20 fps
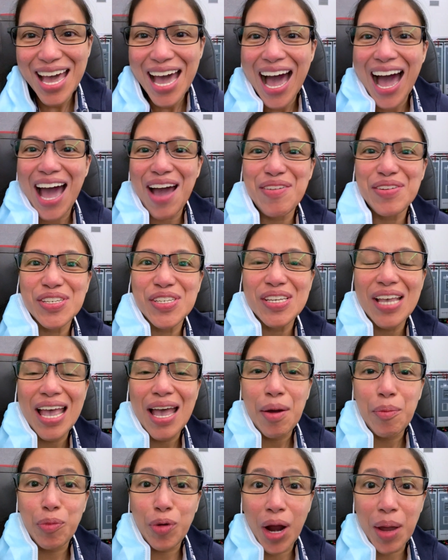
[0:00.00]
I was
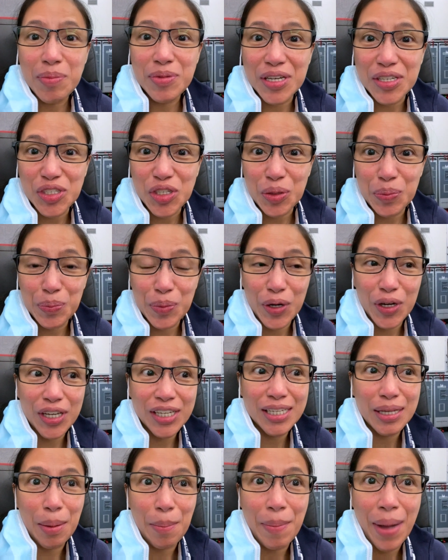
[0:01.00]
prompted to
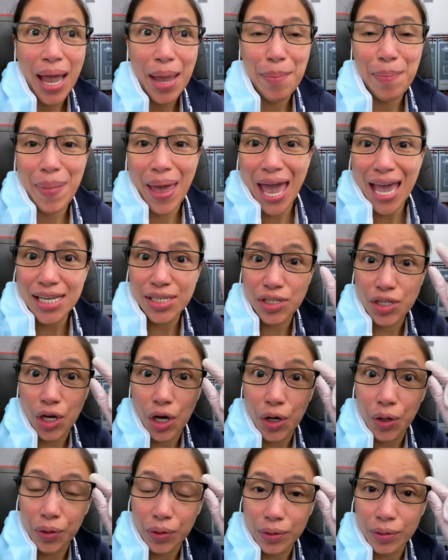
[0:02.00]
put my
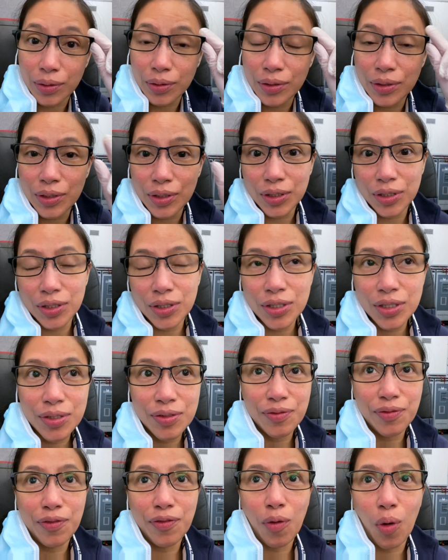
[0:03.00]
passcode
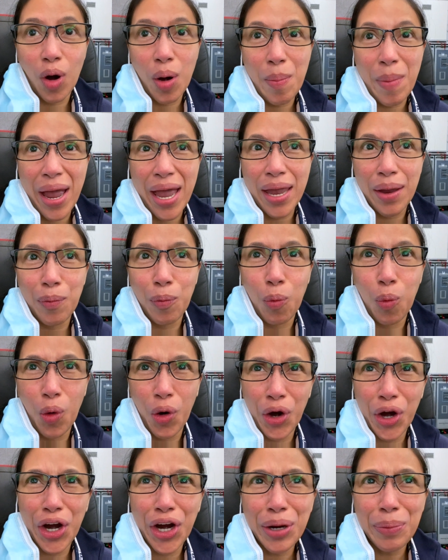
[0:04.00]
for my
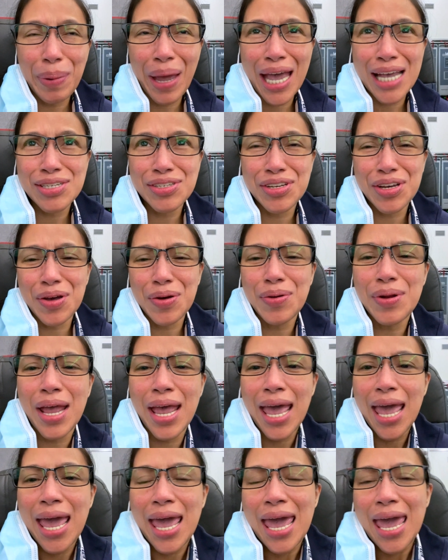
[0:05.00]
work passcode,
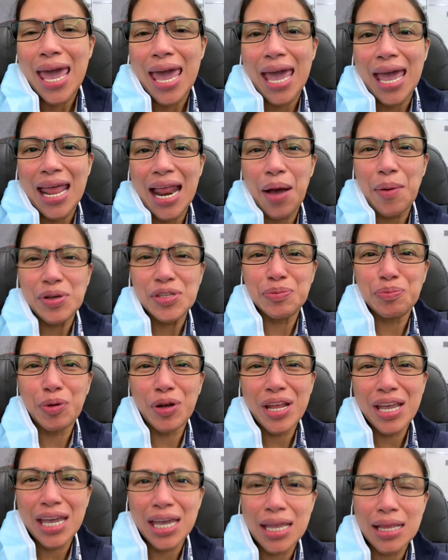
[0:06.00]
and I was
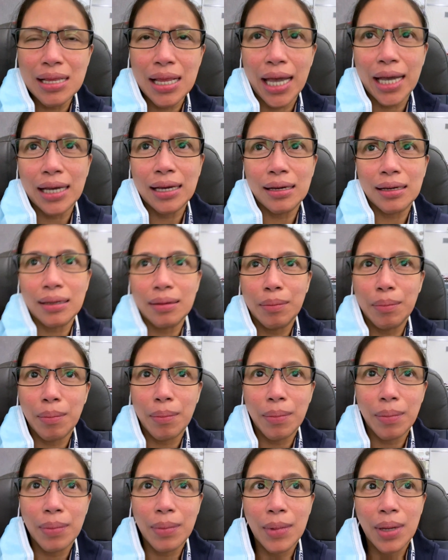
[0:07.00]
putting in like
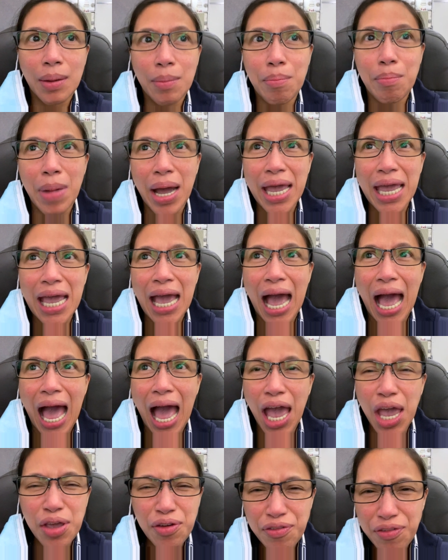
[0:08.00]
my
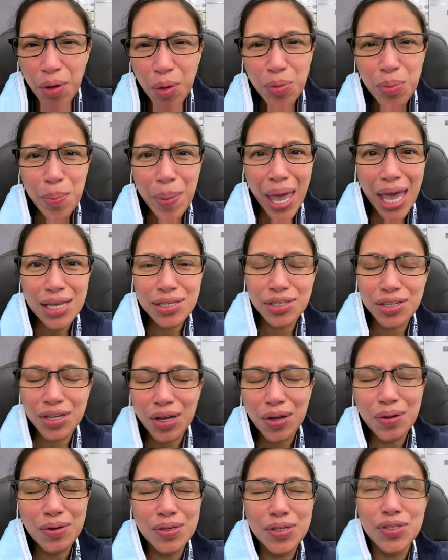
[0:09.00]
iPhone
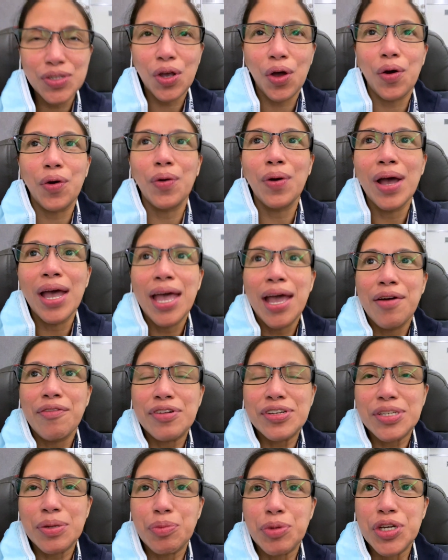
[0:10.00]
passcode, so
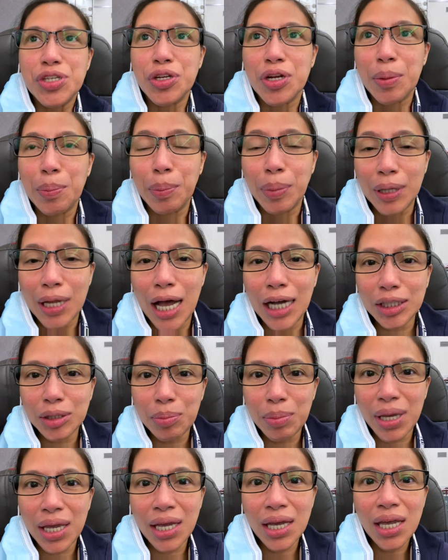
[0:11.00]
for some reason it blocked
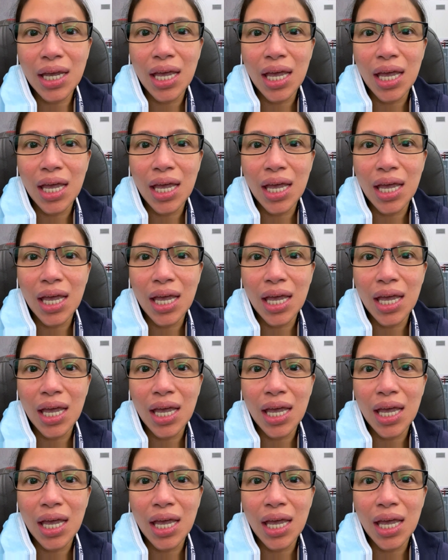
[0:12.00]
me